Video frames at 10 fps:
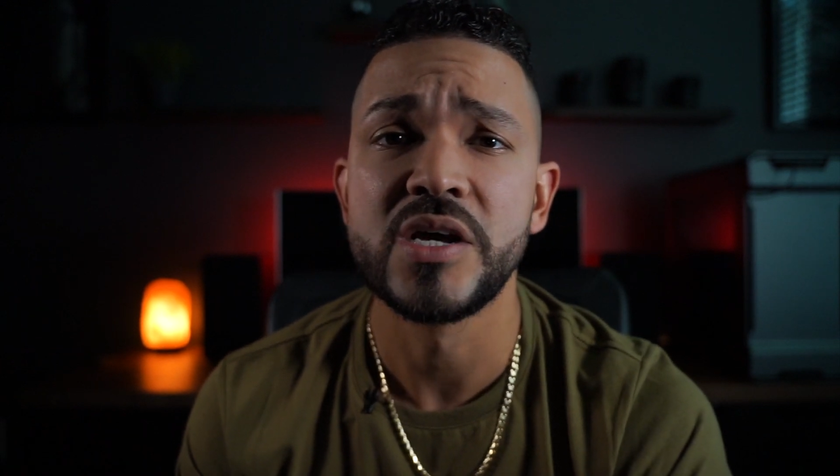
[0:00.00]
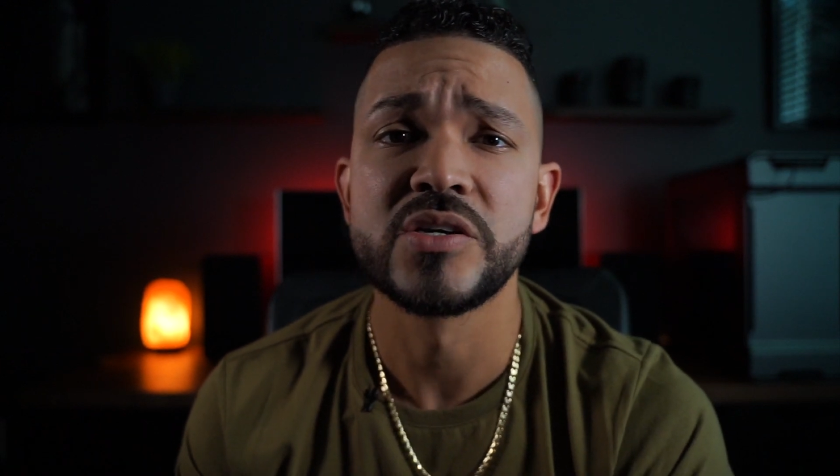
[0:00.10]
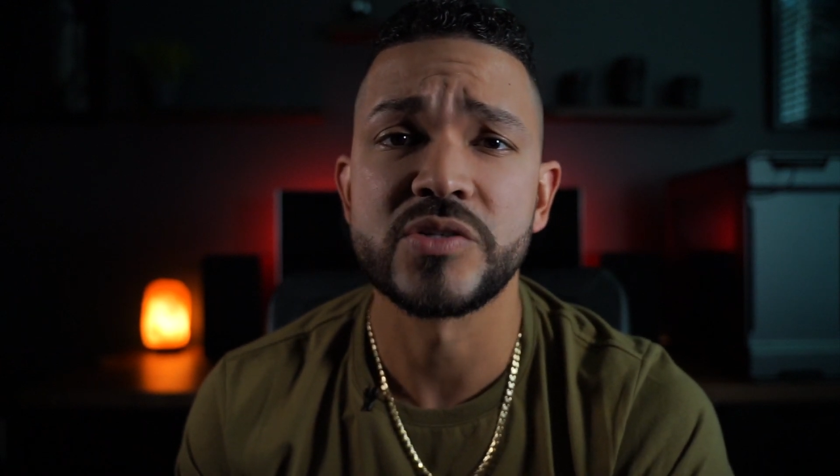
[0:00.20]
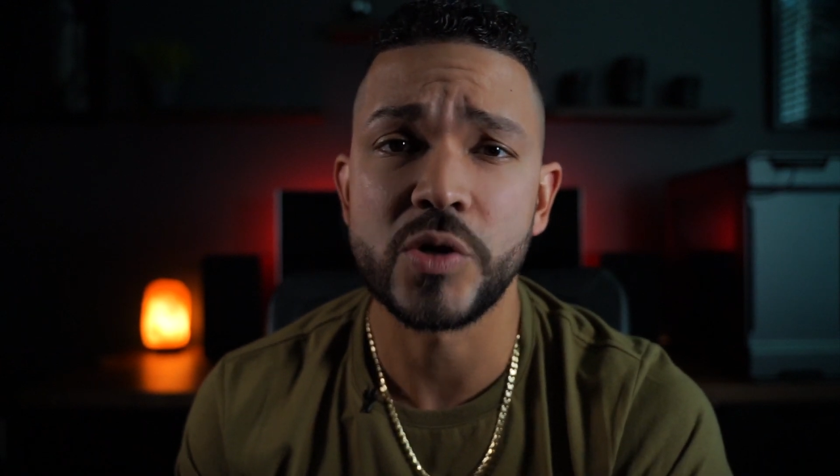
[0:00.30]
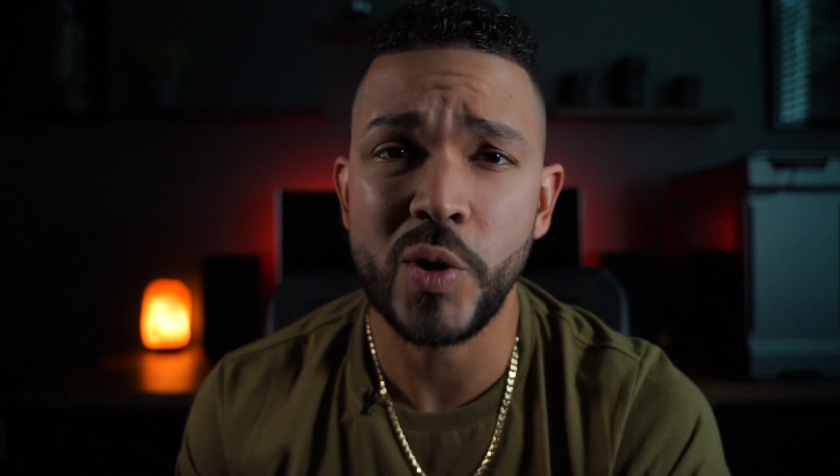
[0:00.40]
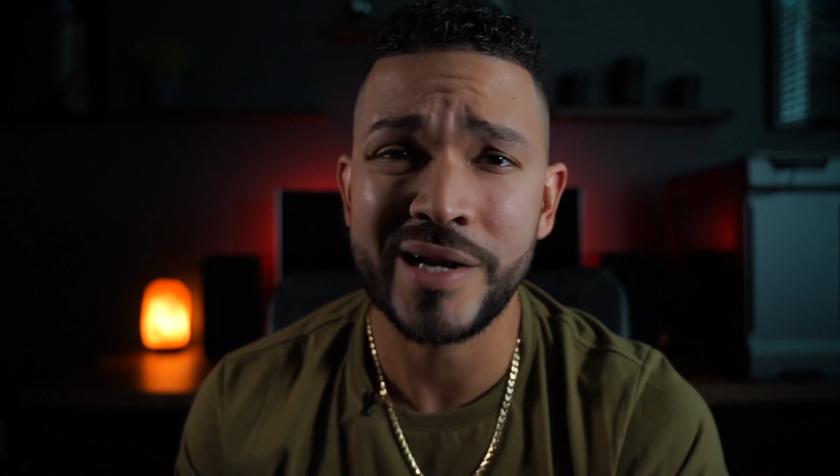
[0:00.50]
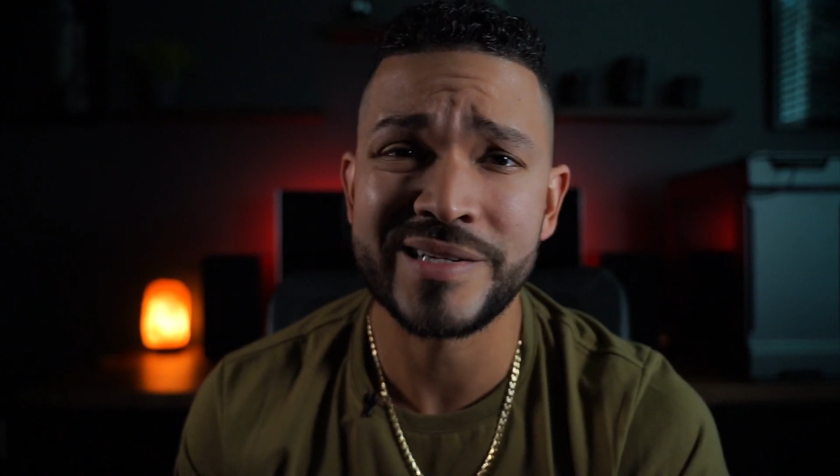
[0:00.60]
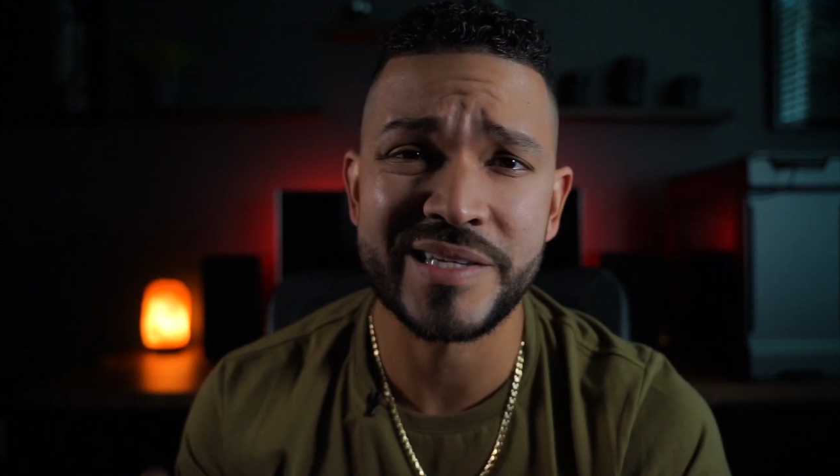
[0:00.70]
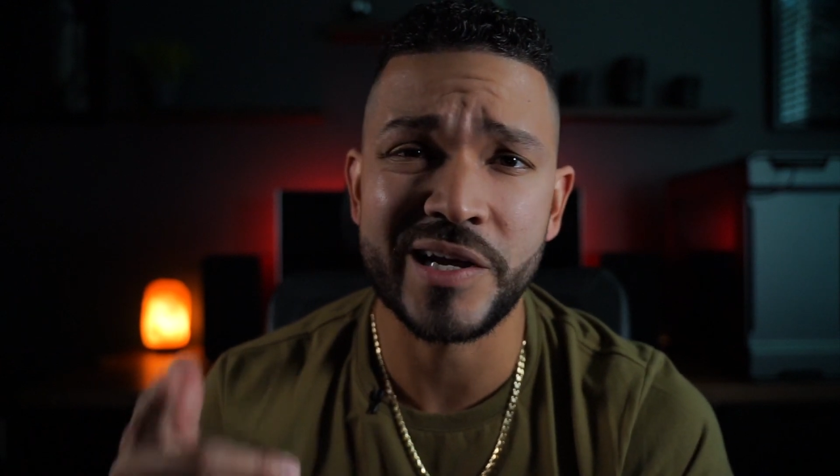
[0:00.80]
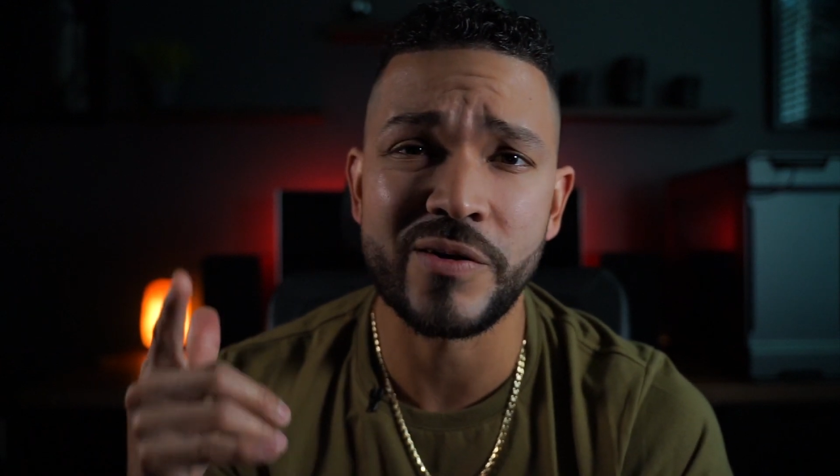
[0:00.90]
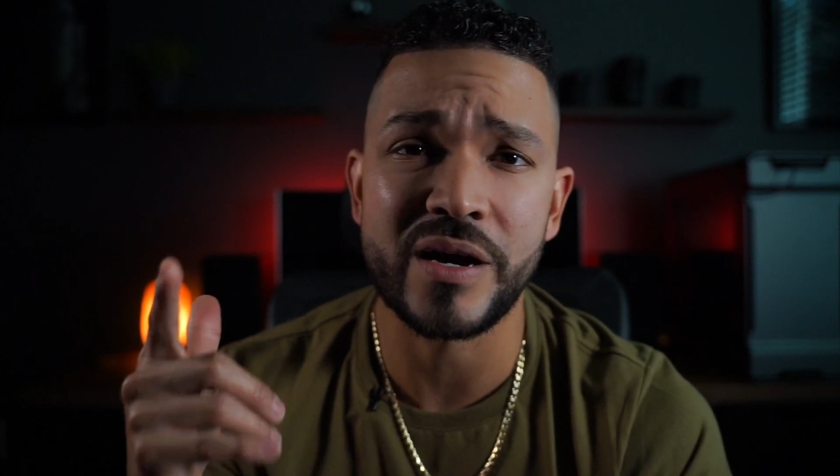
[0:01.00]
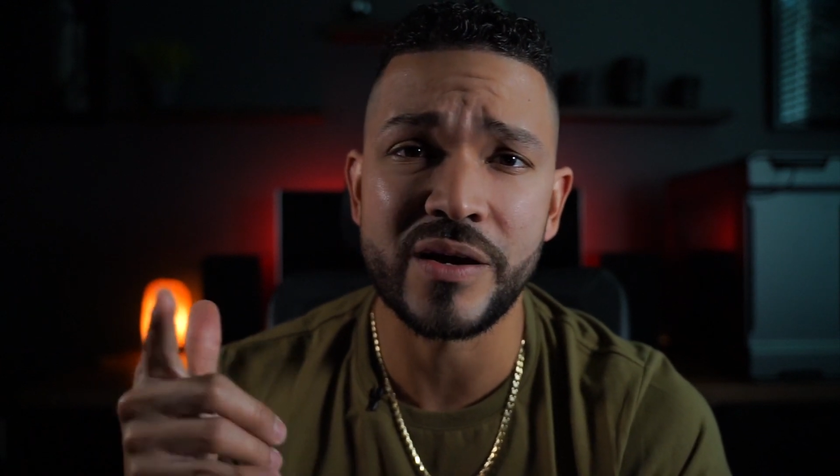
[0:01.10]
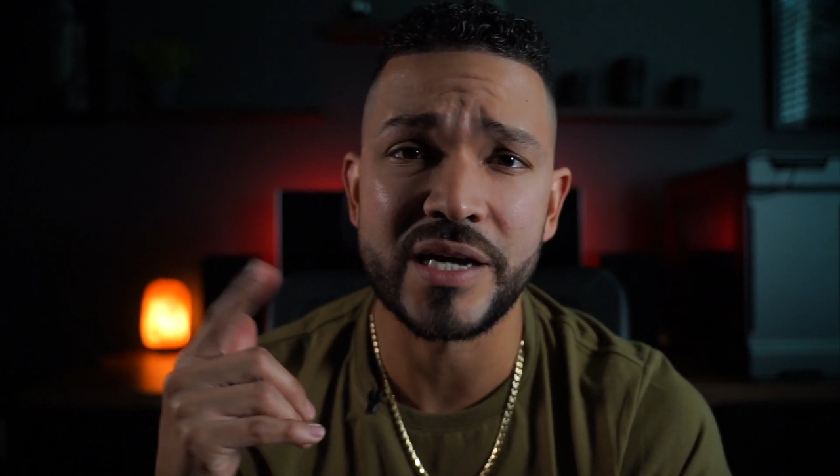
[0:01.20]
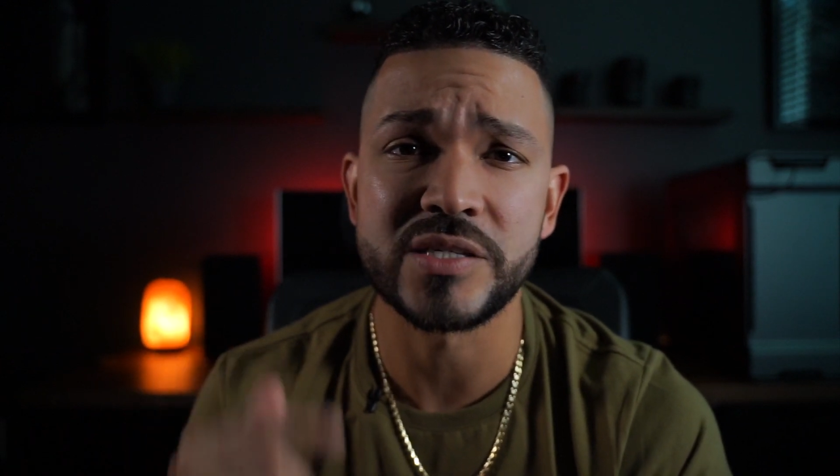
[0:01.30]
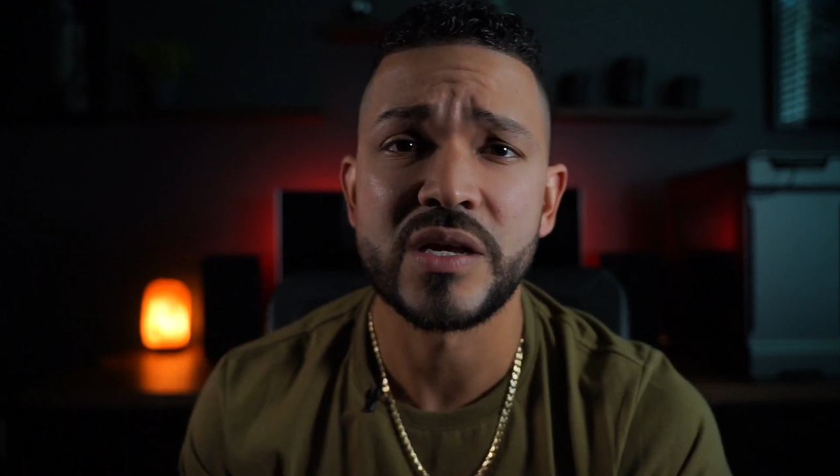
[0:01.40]
So go ahead and stick around,
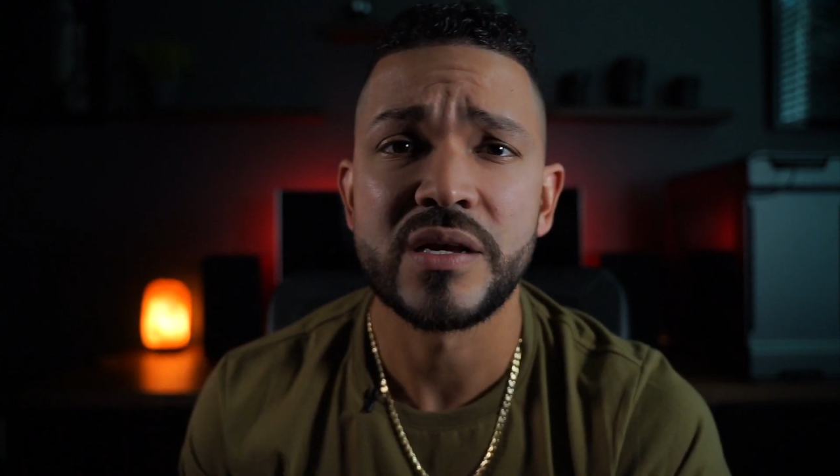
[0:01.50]
guys.